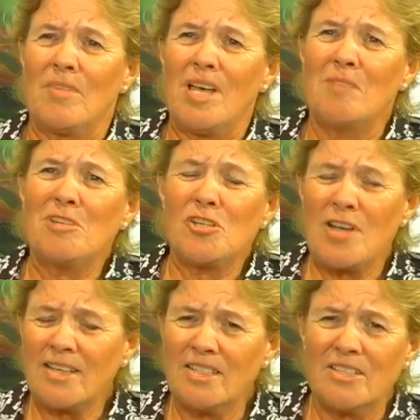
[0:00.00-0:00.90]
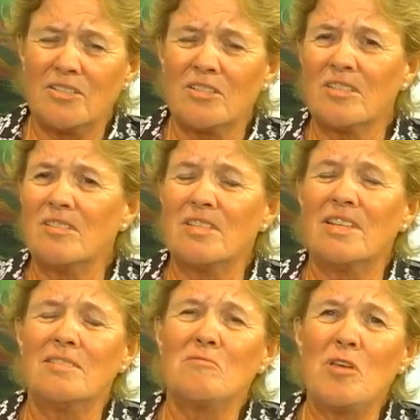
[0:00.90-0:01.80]
I'm attracted to girls,
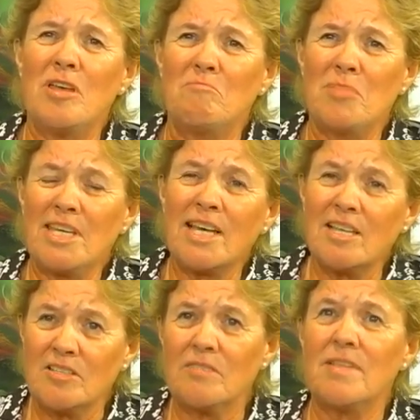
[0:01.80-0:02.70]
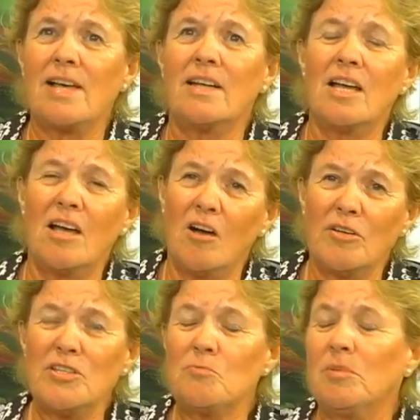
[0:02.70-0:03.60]
and and because of that, I
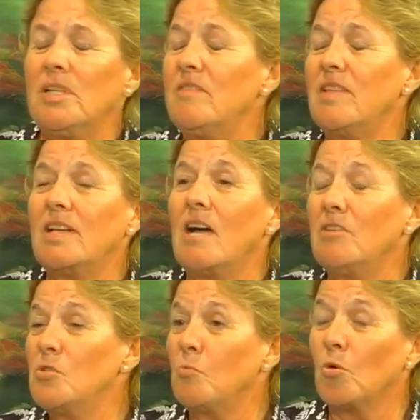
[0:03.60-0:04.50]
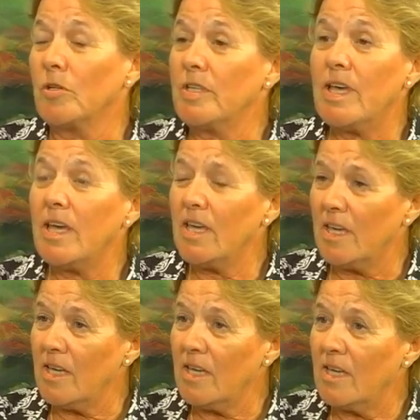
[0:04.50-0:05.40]
always believed that I was born
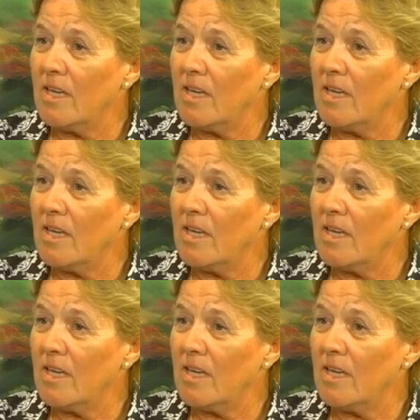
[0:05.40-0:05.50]
gay.